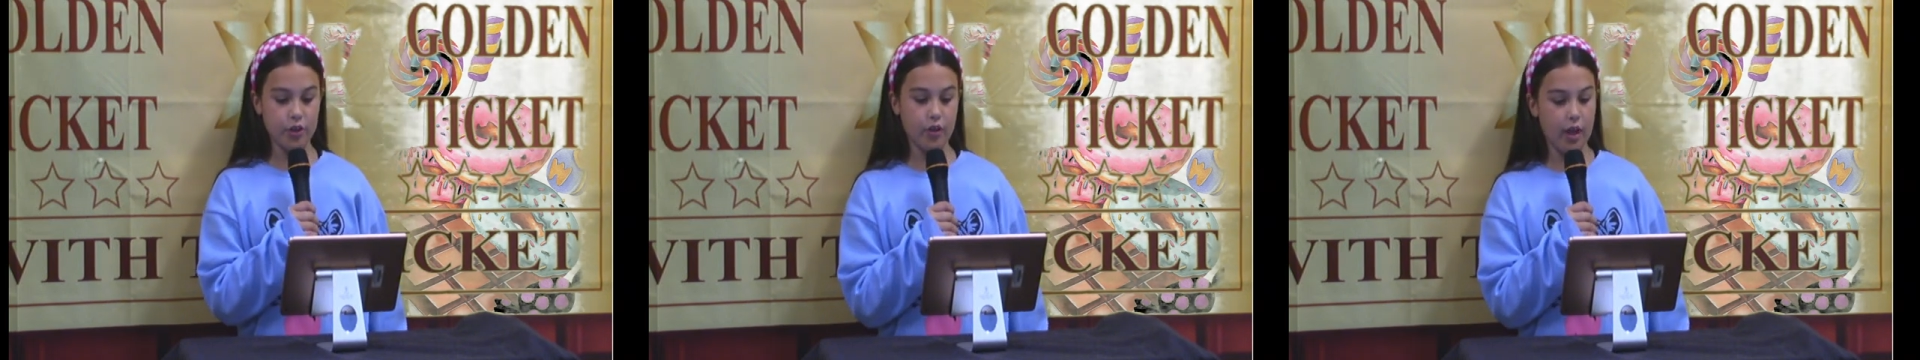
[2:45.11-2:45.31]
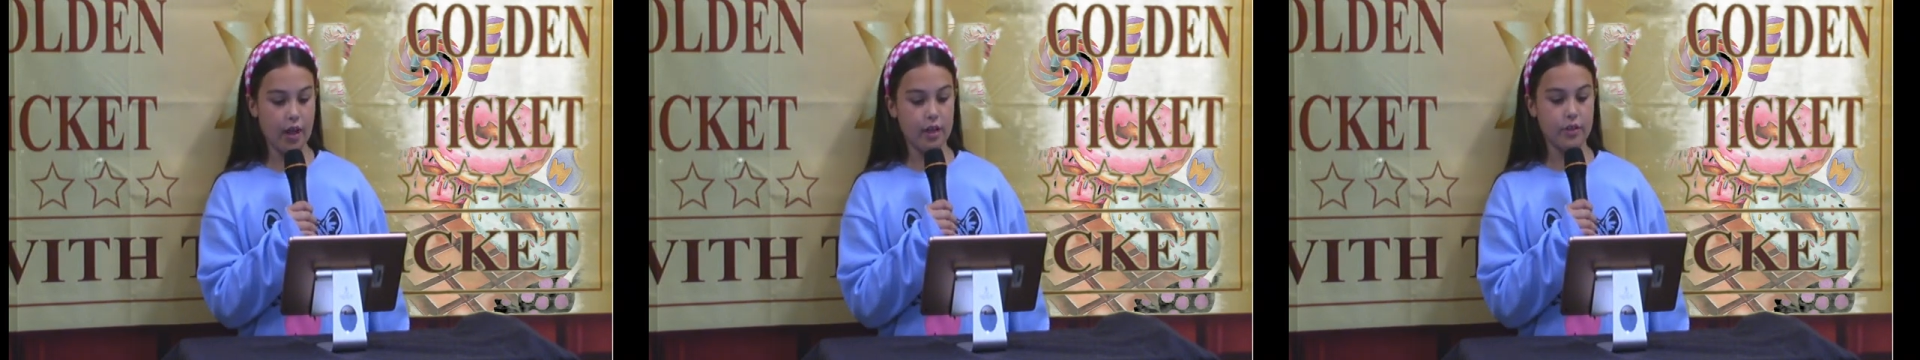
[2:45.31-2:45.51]

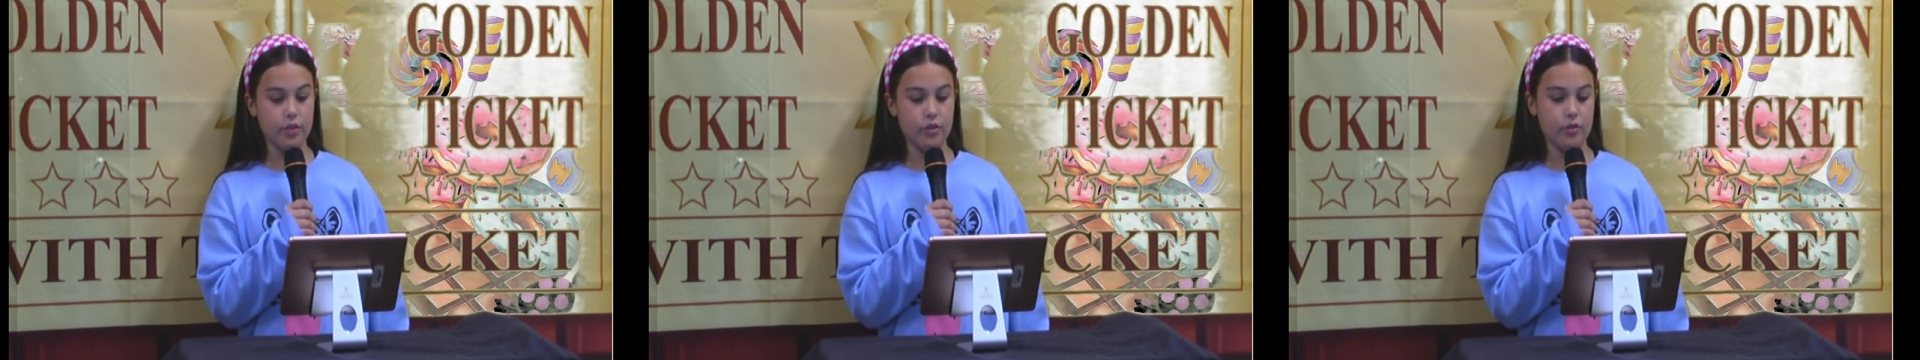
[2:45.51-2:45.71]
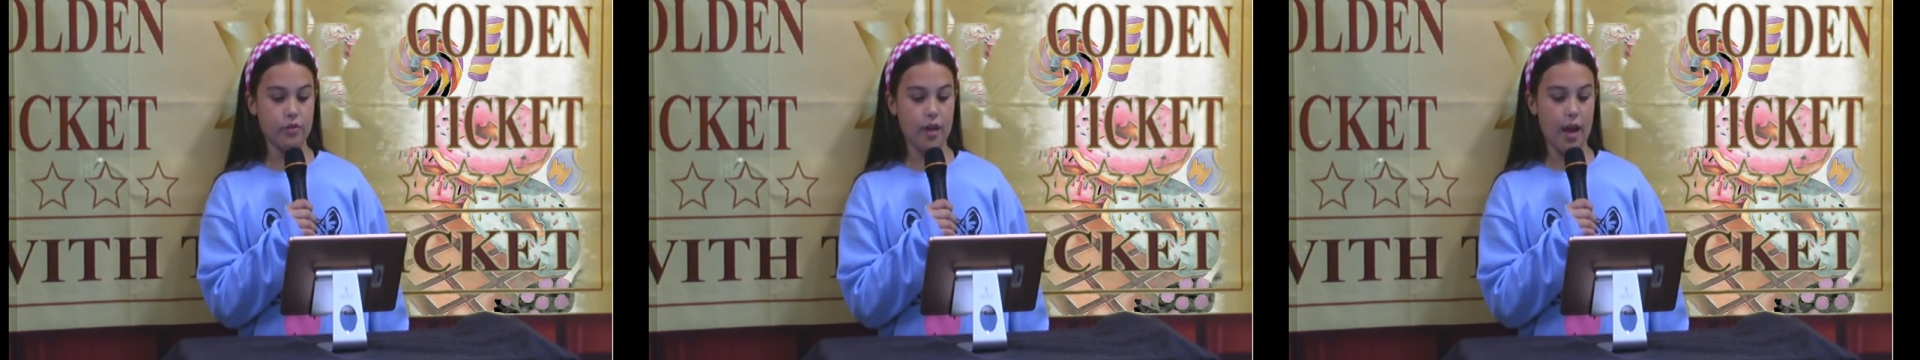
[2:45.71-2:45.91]

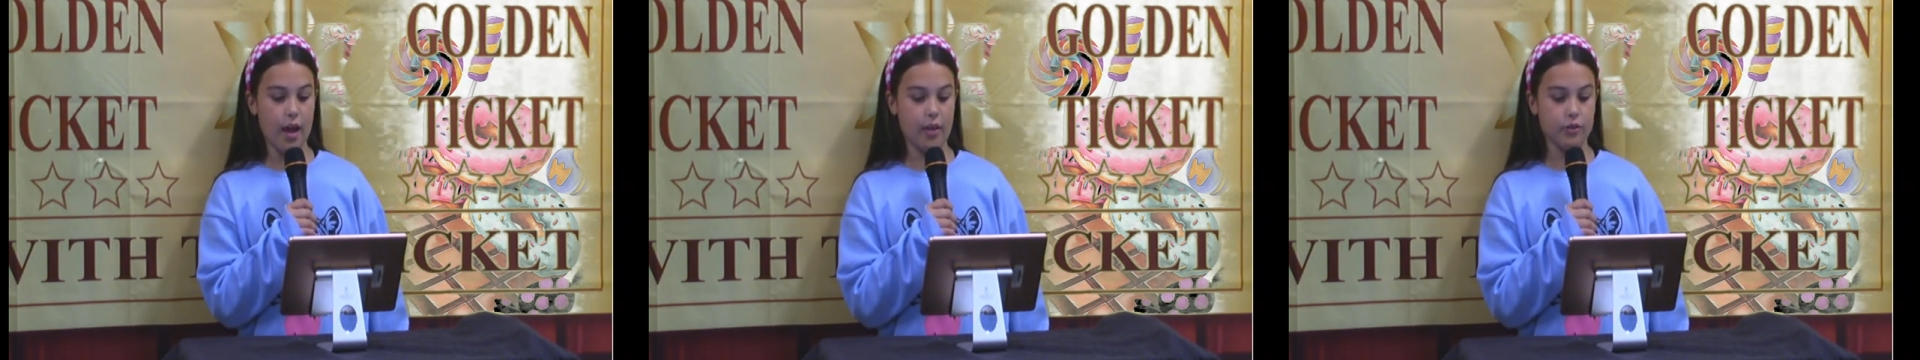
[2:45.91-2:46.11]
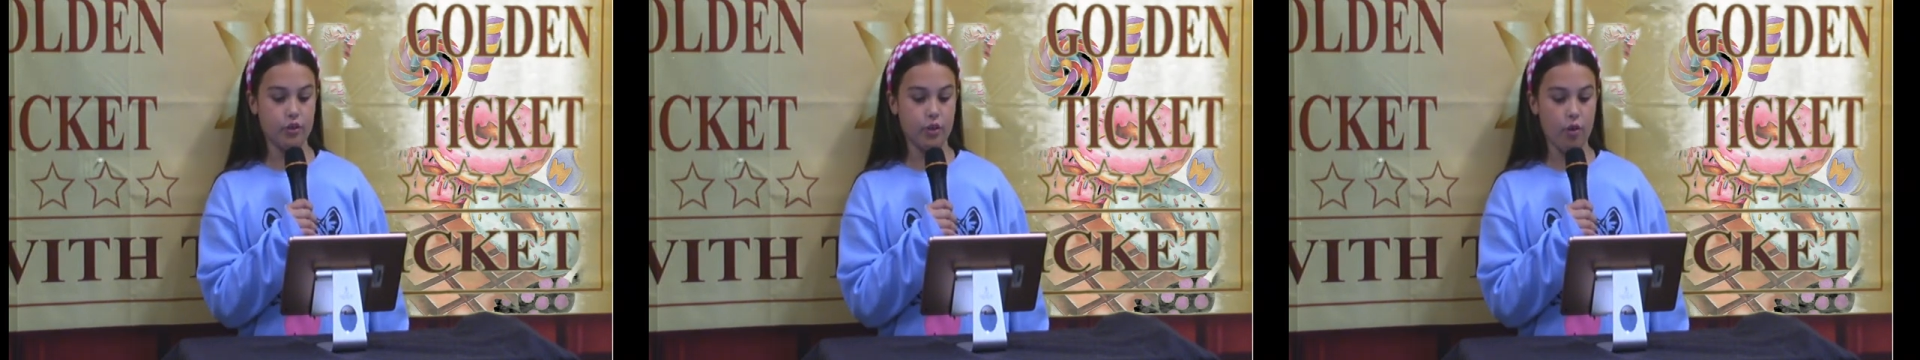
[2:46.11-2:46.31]
gratitude
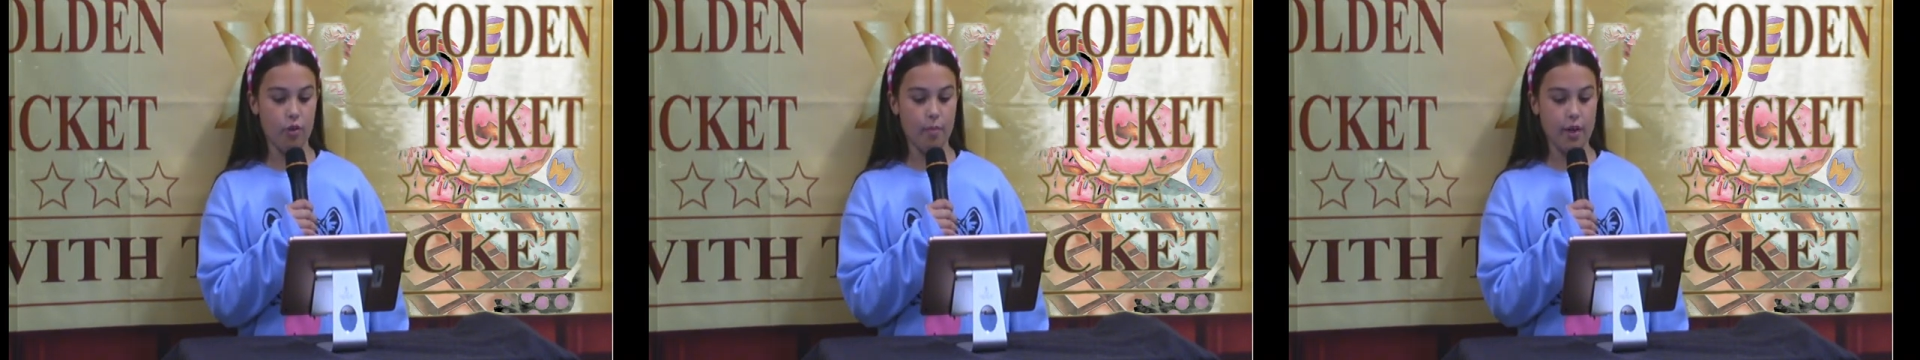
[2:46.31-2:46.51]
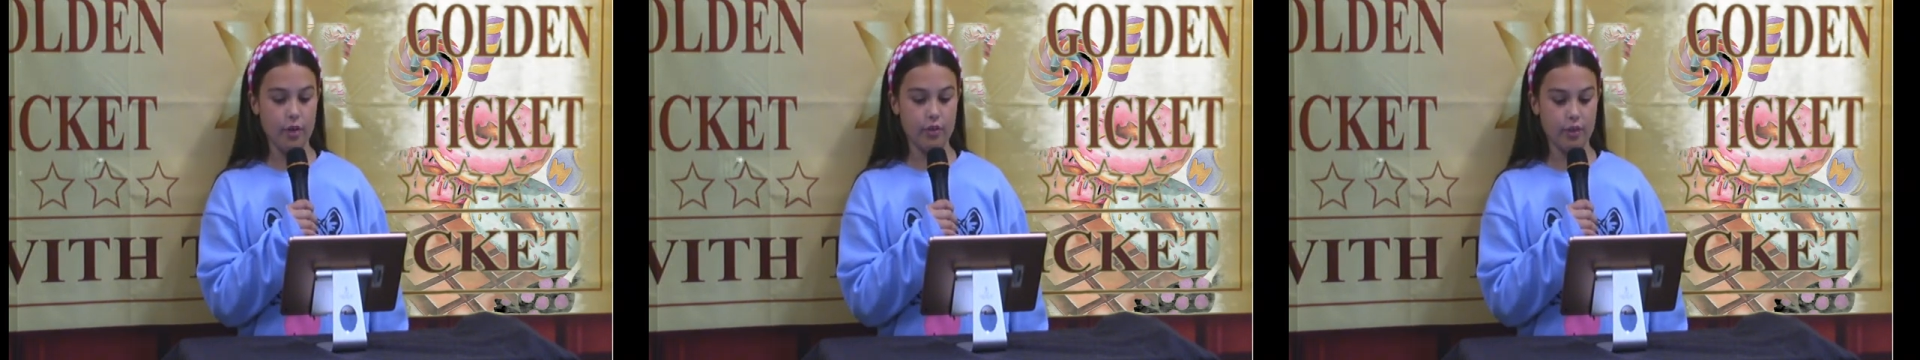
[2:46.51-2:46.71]
as you go
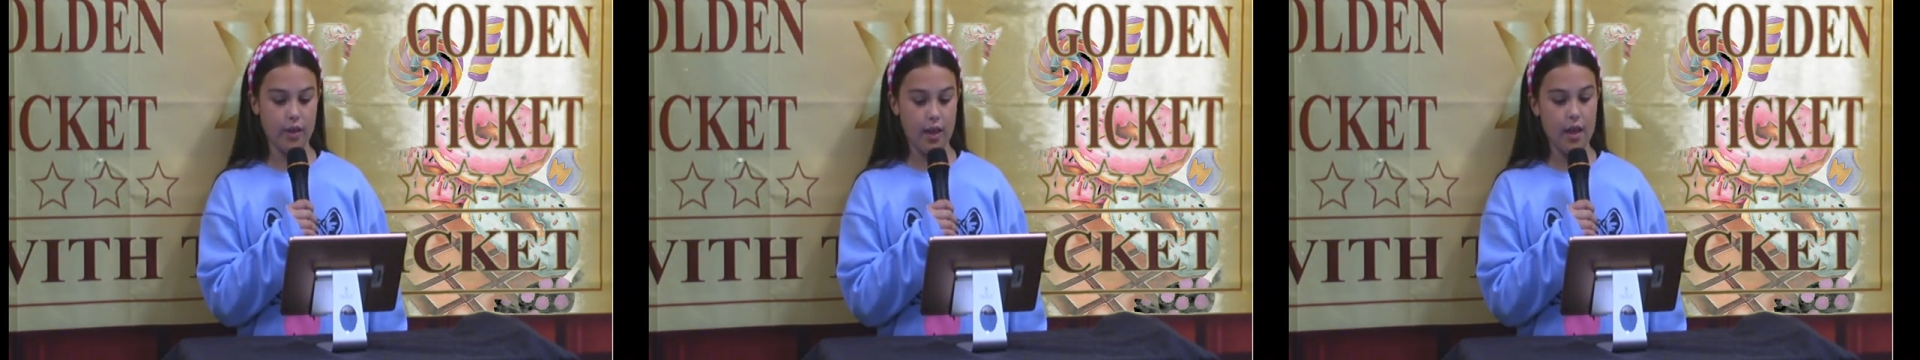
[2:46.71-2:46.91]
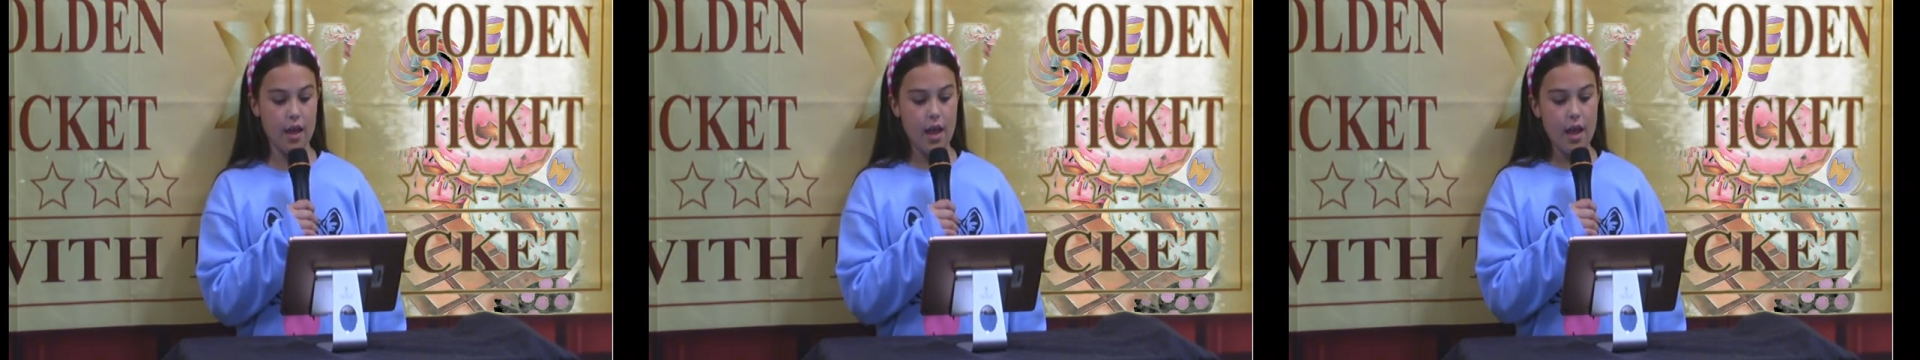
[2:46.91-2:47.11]
about your day.